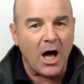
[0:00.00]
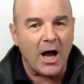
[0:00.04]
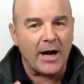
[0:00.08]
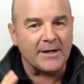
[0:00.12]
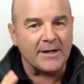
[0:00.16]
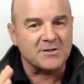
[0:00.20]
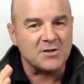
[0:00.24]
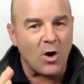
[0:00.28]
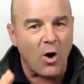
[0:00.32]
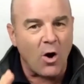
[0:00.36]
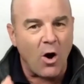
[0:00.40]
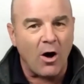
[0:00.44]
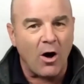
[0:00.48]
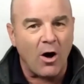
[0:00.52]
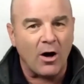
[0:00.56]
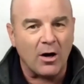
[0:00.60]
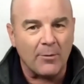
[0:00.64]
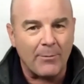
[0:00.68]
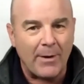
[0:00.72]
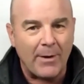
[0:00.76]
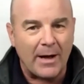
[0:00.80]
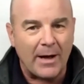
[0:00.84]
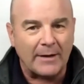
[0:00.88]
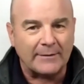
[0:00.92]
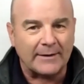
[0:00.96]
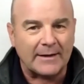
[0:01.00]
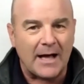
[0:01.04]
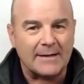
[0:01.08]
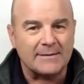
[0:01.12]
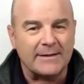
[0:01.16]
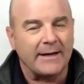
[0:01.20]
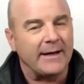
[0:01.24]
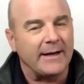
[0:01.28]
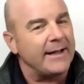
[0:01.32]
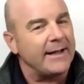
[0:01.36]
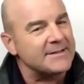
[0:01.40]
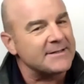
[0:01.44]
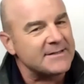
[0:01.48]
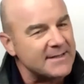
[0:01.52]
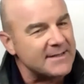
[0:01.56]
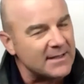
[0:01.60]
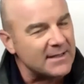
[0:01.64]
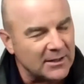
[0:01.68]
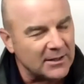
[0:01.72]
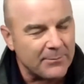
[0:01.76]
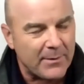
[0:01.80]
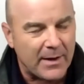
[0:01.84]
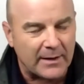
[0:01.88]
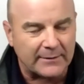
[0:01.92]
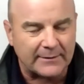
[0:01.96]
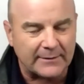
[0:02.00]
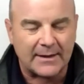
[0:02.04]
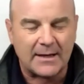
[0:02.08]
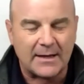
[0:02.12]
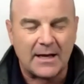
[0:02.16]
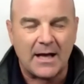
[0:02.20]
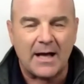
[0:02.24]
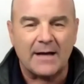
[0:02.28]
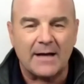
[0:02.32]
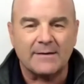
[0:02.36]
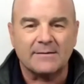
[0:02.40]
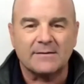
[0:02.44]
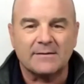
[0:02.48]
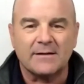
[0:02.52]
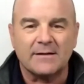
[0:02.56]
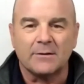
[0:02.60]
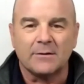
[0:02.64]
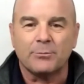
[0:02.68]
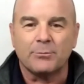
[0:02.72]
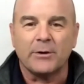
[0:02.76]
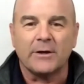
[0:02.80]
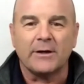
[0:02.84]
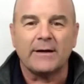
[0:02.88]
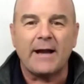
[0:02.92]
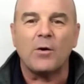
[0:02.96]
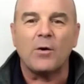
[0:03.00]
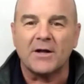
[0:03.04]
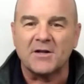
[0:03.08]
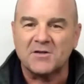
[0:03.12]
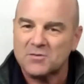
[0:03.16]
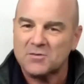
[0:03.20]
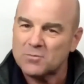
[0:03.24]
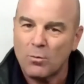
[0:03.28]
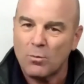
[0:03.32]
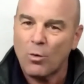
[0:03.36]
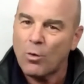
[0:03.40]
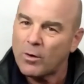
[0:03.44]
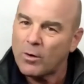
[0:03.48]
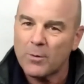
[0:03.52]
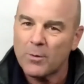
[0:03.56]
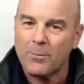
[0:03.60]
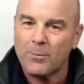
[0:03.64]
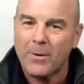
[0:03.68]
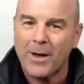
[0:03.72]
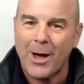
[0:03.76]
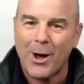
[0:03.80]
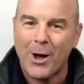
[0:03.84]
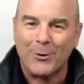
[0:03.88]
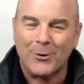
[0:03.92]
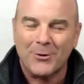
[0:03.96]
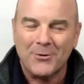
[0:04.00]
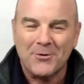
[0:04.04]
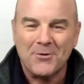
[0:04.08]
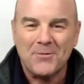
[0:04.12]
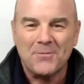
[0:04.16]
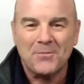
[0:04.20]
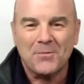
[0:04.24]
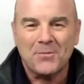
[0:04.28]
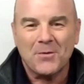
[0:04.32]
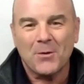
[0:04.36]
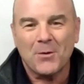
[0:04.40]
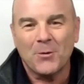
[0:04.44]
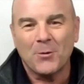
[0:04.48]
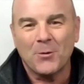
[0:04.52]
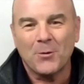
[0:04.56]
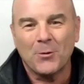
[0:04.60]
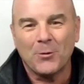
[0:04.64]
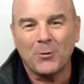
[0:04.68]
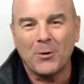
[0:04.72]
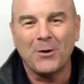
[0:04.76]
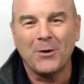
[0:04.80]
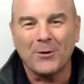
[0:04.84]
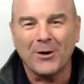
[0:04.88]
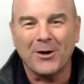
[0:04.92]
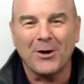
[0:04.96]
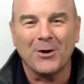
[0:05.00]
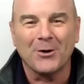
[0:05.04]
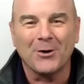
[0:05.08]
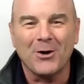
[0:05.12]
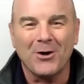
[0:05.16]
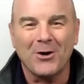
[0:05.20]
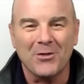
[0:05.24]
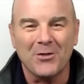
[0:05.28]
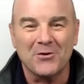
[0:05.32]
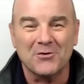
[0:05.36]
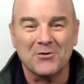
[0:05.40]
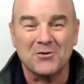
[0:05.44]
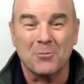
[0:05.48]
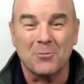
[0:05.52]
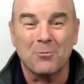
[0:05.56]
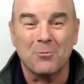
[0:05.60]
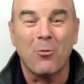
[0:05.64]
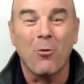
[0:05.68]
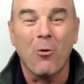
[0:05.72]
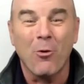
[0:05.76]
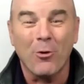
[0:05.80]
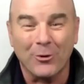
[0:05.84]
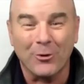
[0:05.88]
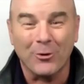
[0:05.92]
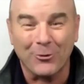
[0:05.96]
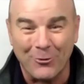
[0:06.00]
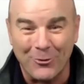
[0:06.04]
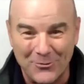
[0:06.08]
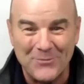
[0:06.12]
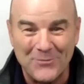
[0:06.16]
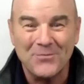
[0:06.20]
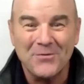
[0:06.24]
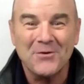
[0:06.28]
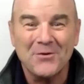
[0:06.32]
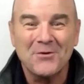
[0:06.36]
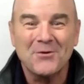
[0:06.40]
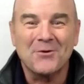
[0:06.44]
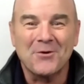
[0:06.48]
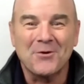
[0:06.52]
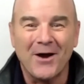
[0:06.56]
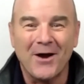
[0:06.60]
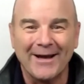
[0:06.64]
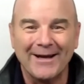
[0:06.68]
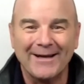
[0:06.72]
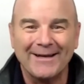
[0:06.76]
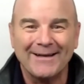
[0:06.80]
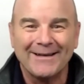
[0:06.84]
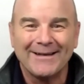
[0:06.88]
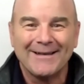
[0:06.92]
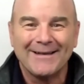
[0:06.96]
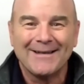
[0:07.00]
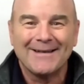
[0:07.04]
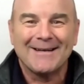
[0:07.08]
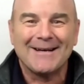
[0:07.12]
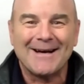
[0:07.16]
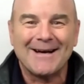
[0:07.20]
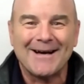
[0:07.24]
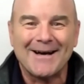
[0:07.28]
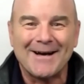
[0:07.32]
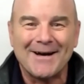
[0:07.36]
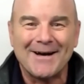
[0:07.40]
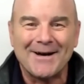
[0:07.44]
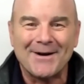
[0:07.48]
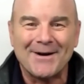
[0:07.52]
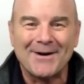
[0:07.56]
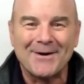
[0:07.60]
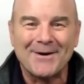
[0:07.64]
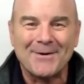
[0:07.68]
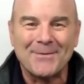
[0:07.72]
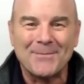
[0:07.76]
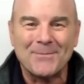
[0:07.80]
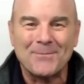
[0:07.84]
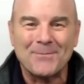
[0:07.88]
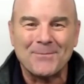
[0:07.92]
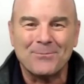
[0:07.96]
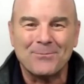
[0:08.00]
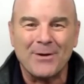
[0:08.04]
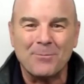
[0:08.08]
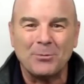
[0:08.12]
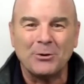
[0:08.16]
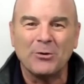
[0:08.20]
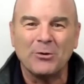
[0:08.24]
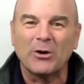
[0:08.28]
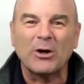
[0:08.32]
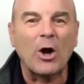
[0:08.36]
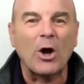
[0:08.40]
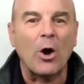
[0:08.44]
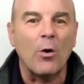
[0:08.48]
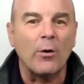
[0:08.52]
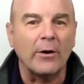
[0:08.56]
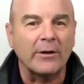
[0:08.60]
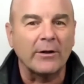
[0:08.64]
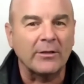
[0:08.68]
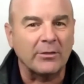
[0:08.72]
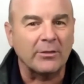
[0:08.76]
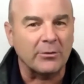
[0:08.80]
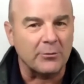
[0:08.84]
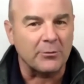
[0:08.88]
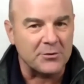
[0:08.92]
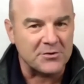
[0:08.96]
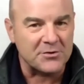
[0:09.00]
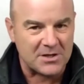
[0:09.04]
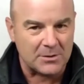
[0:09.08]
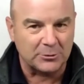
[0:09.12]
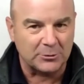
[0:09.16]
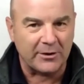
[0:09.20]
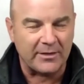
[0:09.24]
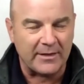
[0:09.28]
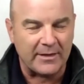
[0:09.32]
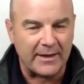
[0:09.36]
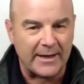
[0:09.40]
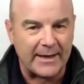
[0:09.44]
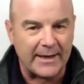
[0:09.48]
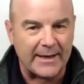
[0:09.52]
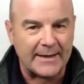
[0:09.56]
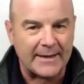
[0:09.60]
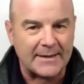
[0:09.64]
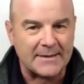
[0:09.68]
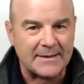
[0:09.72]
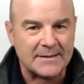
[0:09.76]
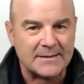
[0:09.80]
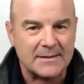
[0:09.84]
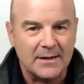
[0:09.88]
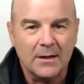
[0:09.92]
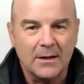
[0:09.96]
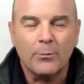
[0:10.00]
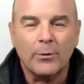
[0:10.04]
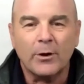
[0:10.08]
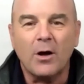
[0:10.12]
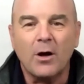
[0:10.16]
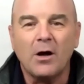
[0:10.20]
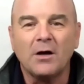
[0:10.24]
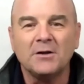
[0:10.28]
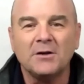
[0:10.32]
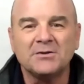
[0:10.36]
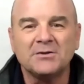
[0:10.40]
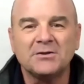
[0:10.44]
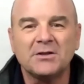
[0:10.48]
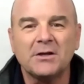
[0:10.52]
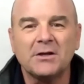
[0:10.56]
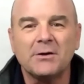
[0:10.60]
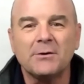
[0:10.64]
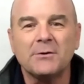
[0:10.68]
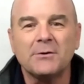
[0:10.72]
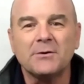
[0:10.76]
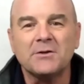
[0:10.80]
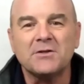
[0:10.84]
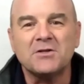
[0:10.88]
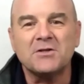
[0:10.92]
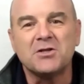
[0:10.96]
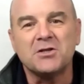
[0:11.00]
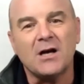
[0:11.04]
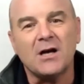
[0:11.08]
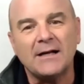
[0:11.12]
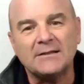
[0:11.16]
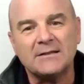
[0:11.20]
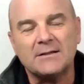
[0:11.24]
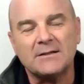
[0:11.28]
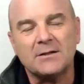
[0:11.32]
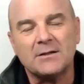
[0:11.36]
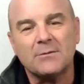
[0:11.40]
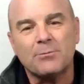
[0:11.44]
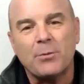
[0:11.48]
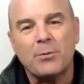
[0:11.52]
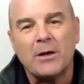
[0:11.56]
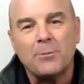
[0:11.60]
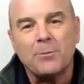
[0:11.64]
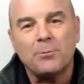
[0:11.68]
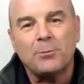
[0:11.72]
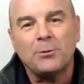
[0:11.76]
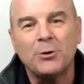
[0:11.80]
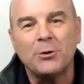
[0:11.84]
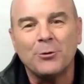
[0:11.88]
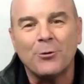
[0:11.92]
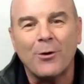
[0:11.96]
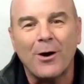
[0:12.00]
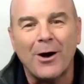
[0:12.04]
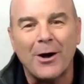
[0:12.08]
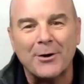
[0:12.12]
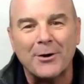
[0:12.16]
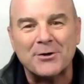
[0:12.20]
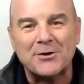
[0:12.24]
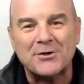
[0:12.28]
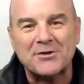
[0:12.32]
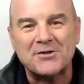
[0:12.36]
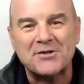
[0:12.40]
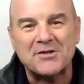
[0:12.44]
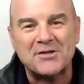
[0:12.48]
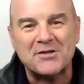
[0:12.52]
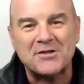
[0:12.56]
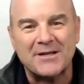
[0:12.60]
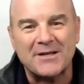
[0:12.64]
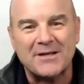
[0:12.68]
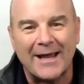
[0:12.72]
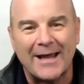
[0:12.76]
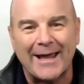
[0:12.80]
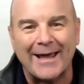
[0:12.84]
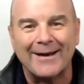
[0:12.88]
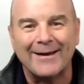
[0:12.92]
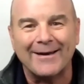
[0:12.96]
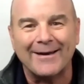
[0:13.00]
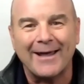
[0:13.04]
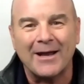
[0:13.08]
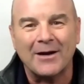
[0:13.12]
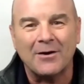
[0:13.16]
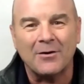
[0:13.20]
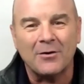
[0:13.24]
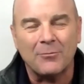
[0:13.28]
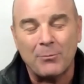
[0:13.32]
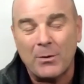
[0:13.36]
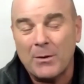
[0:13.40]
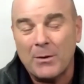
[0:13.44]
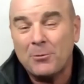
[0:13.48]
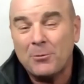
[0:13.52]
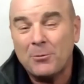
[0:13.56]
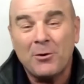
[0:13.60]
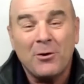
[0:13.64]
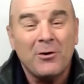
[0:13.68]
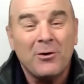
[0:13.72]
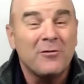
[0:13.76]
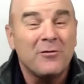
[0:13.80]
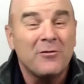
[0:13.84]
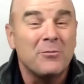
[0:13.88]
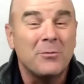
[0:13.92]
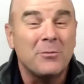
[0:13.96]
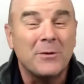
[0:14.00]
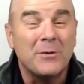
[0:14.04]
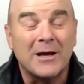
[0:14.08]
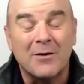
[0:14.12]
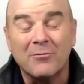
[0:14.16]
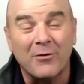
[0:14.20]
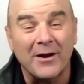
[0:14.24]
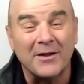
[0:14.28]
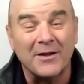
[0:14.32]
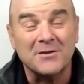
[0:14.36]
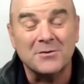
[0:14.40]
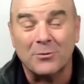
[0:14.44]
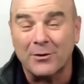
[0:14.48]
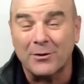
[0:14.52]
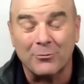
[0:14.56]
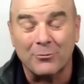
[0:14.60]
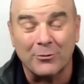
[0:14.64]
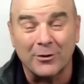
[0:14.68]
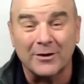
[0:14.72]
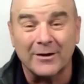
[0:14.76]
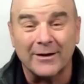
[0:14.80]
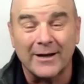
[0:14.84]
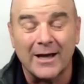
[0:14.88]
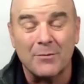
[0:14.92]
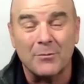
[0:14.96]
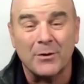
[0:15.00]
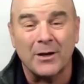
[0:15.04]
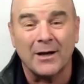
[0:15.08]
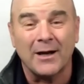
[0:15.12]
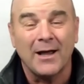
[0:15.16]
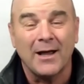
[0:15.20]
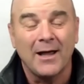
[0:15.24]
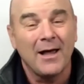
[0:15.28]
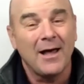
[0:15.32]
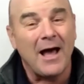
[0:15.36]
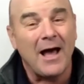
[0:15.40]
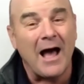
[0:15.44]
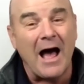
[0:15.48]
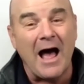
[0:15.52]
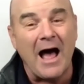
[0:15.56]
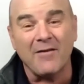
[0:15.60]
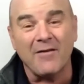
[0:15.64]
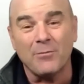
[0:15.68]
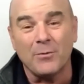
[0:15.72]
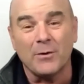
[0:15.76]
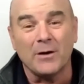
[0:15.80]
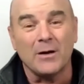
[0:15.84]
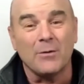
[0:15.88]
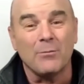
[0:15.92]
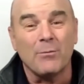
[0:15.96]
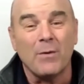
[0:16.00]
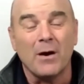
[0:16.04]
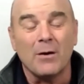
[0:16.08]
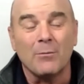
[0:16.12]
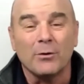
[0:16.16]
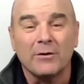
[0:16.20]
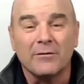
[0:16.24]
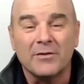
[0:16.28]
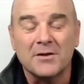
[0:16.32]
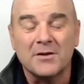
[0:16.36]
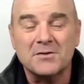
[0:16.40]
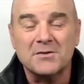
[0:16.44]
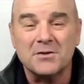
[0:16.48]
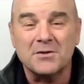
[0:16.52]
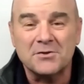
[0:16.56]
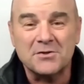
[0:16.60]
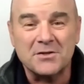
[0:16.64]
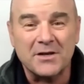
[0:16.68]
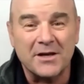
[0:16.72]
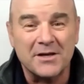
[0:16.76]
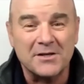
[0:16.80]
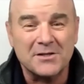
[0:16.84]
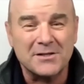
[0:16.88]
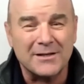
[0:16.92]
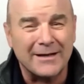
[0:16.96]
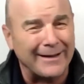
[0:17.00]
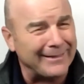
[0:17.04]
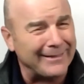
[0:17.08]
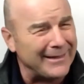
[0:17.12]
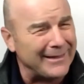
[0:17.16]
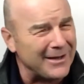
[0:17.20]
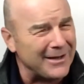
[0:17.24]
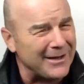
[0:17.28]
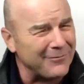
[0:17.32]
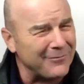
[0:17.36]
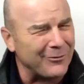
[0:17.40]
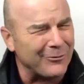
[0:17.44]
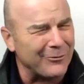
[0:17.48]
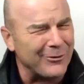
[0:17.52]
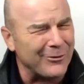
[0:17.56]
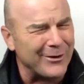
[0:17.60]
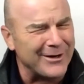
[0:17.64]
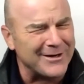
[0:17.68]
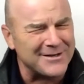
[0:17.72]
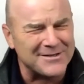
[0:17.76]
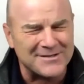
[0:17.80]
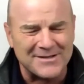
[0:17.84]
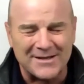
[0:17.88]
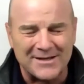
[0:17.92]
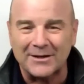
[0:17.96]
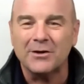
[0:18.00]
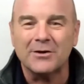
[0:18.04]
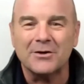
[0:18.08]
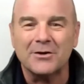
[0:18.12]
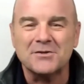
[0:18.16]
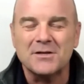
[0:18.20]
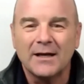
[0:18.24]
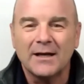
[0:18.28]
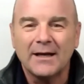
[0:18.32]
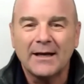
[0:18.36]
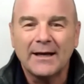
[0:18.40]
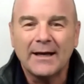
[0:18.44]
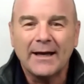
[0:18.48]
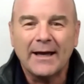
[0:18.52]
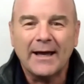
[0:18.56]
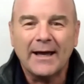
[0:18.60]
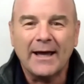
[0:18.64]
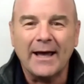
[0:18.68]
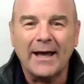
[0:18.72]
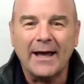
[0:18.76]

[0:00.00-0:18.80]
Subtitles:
it's all about the content. It's still about the content, but now it's more about what I'll call the support group, right? People who are going through similar things, but also just people who understand and people who you've become friends with, really. I mean, I've been a member of the association, I think, for 18 years. And